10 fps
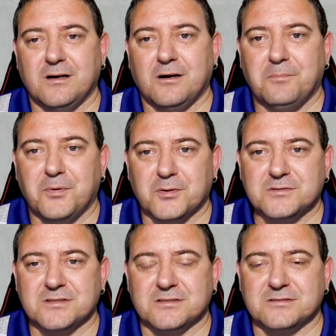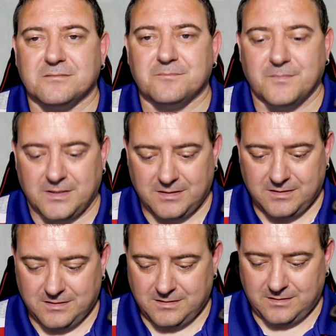at a pod system,
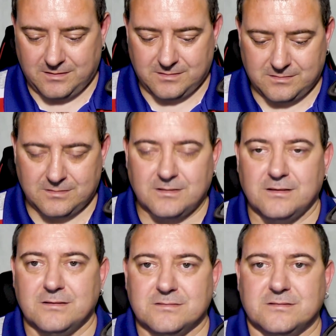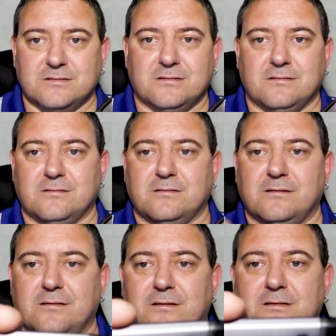and it's
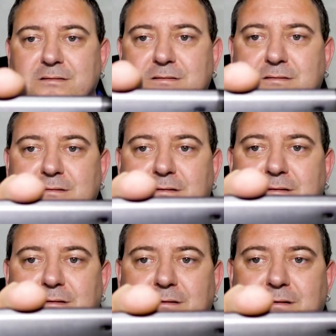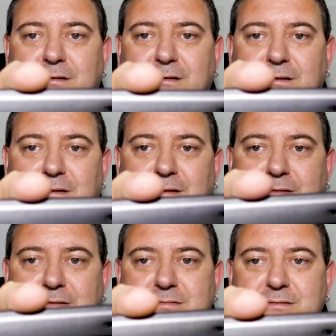this.
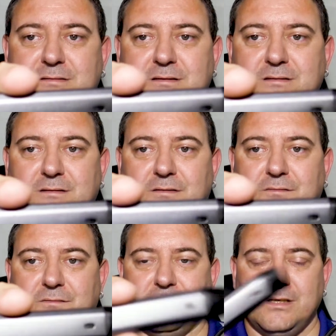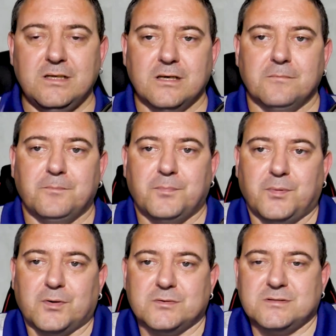And this is a VIE
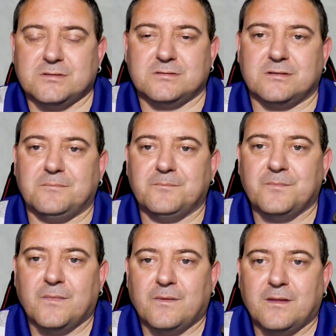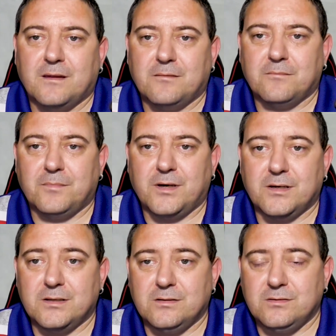Pod system
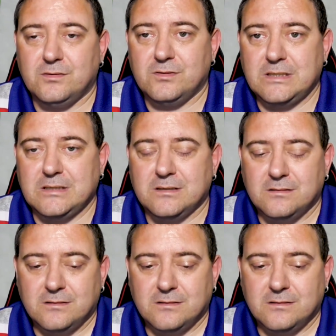by UD.